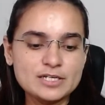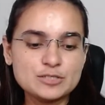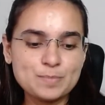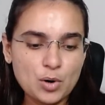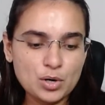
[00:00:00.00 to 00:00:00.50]

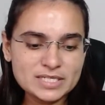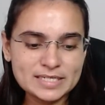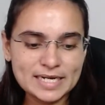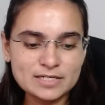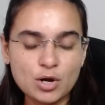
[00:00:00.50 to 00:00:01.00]
Sports and
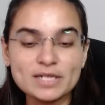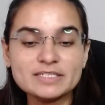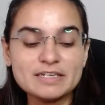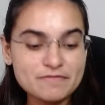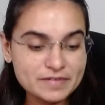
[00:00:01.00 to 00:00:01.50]

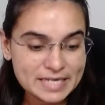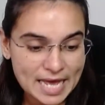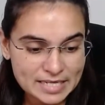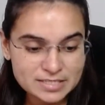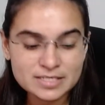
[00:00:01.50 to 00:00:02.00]
technology,
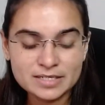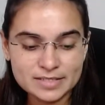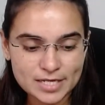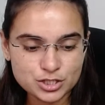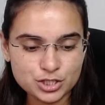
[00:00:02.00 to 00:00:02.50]
finance.
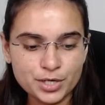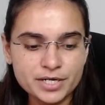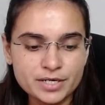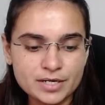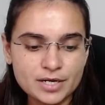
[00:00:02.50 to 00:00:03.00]
That's good.
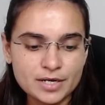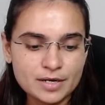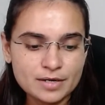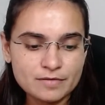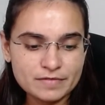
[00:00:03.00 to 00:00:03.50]

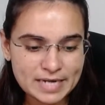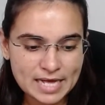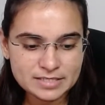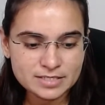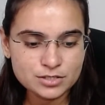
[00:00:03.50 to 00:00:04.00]

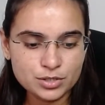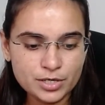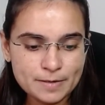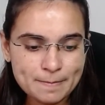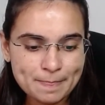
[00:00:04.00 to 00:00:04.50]
Finance is good.